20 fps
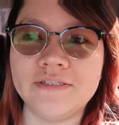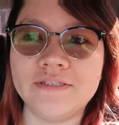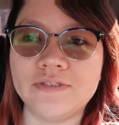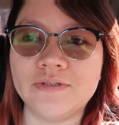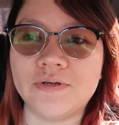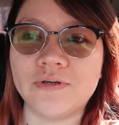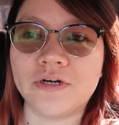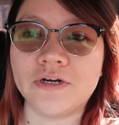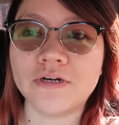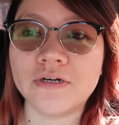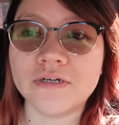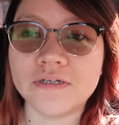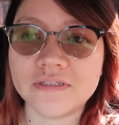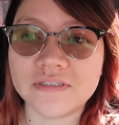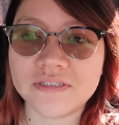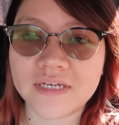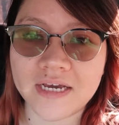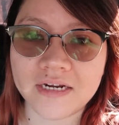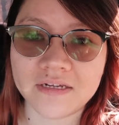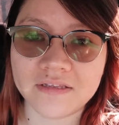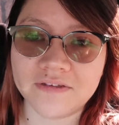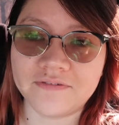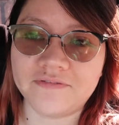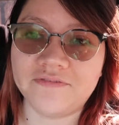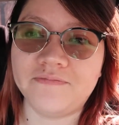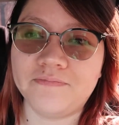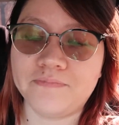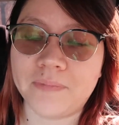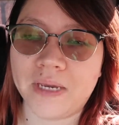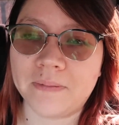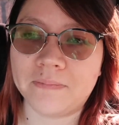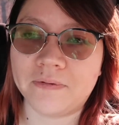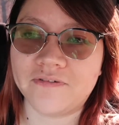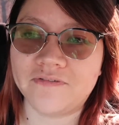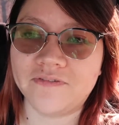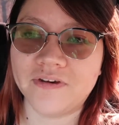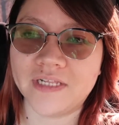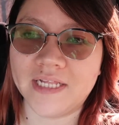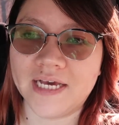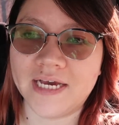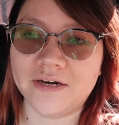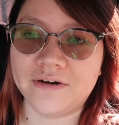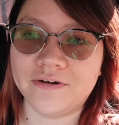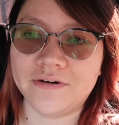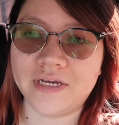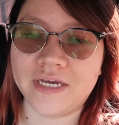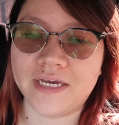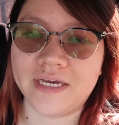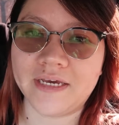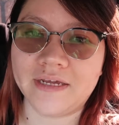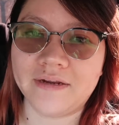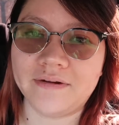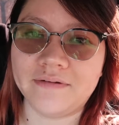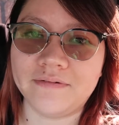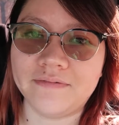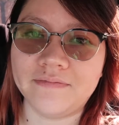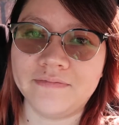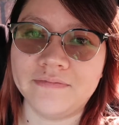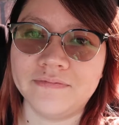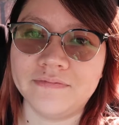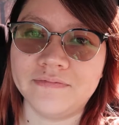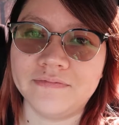do her side of the paper fill out and